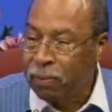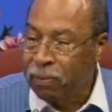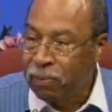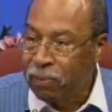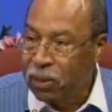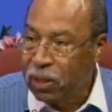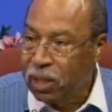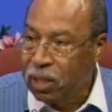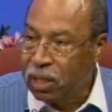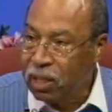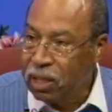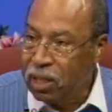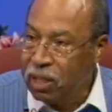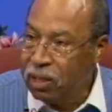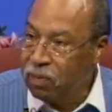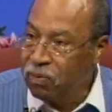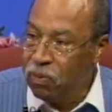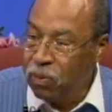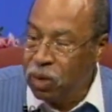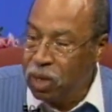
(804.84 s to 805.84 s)
He
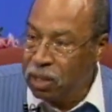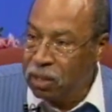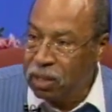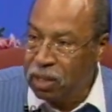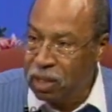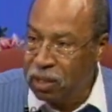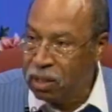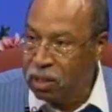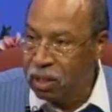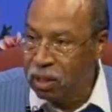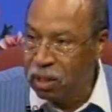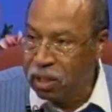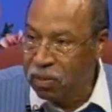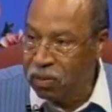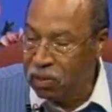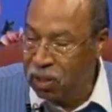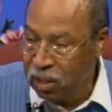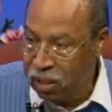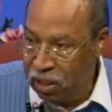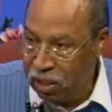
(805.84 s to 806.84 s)
wants us to live the
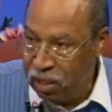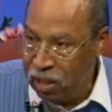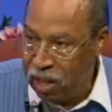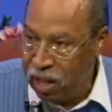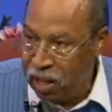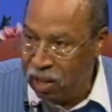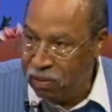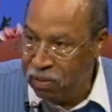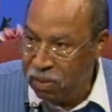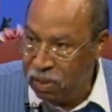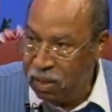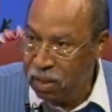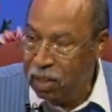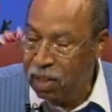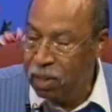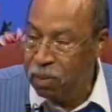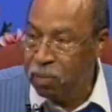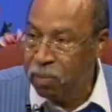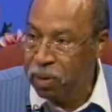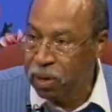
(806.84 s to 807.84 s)
good life. He
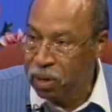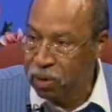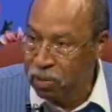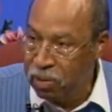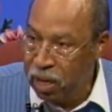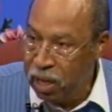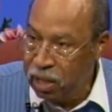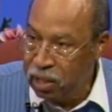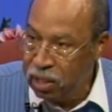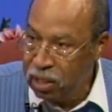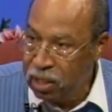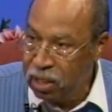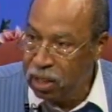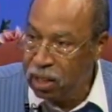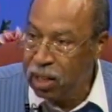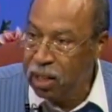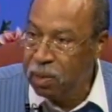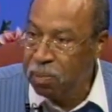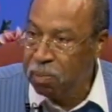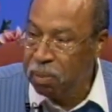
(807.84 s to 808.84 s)
prearranged it, he
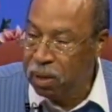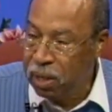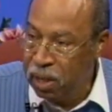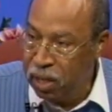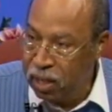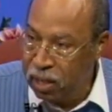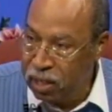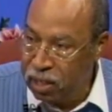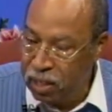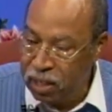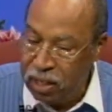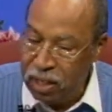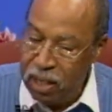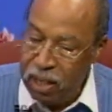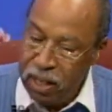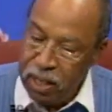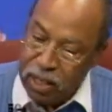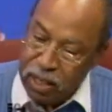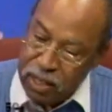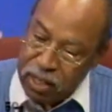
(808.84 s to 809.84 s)
planned it,
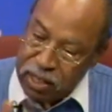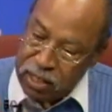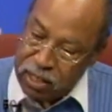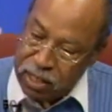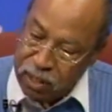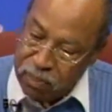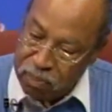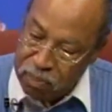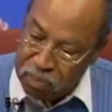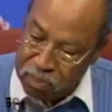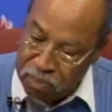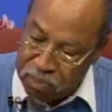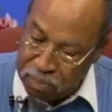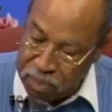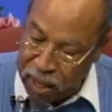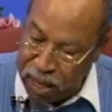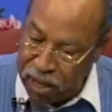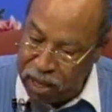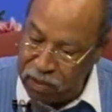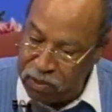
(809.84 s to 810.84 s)
he set
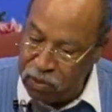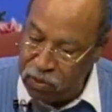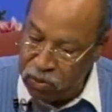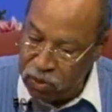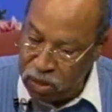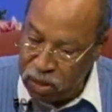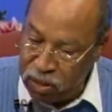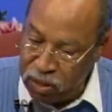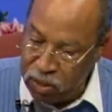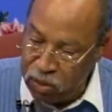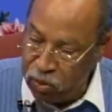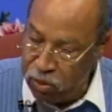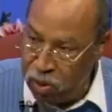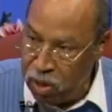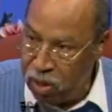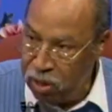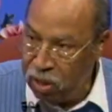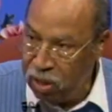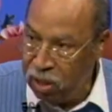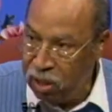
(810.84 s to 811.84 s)
paths for us to walk
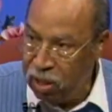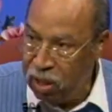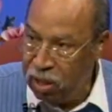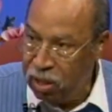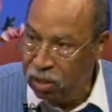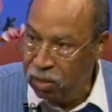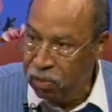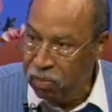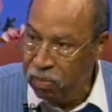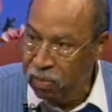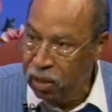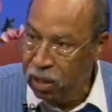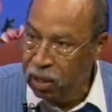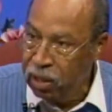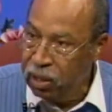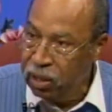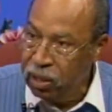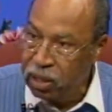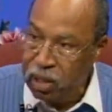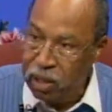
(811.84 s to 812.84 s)
along.
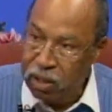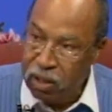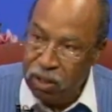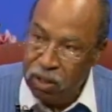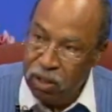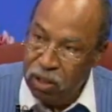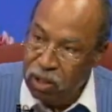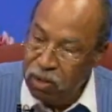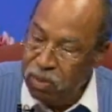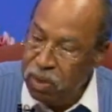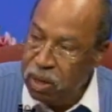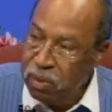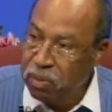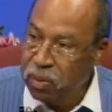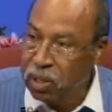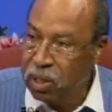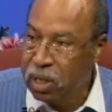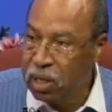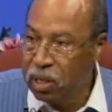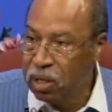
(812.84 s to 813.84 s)
Now, the only way we're
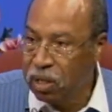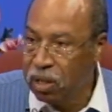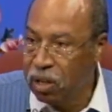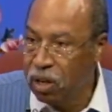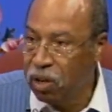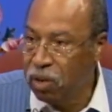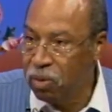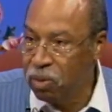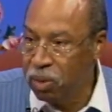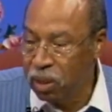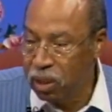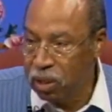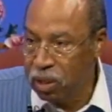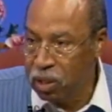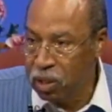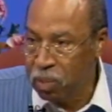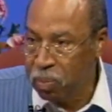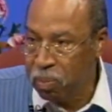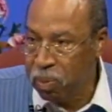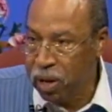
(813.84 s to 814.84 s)
going to know what these
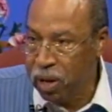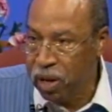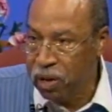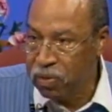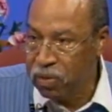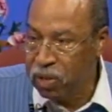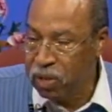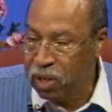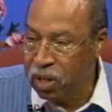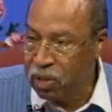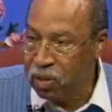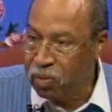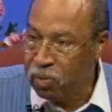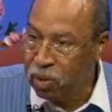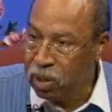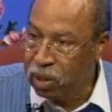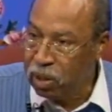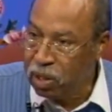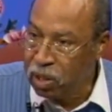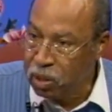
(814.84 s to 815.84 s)
paths are, what
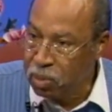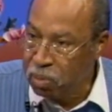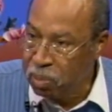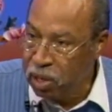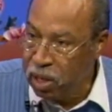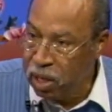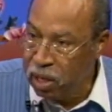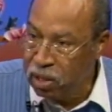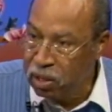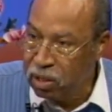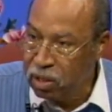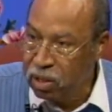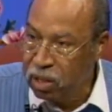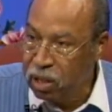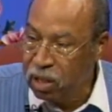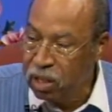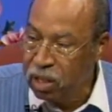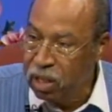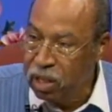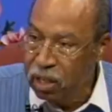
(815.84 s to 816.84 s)
these plans are,
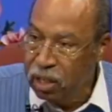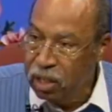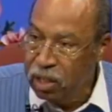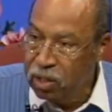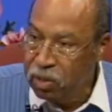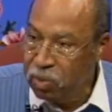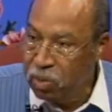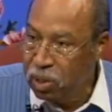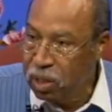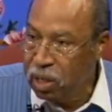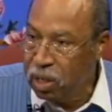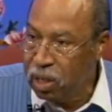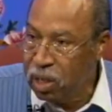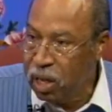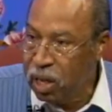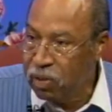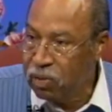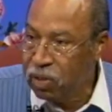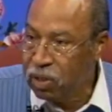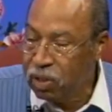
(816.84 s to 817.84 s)
is we're going to have
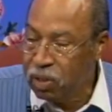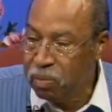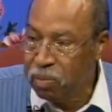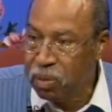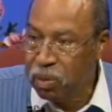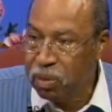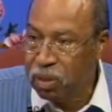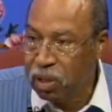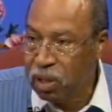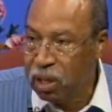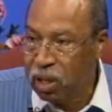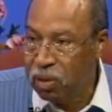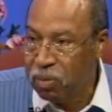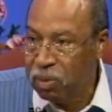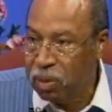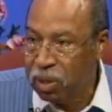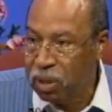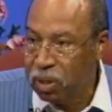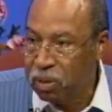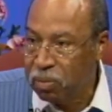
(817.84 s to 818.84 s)
to communicate with
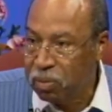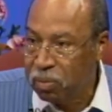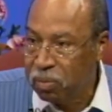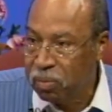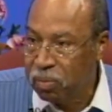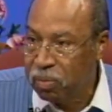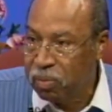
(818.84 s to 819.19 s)
him. Mm -hmm.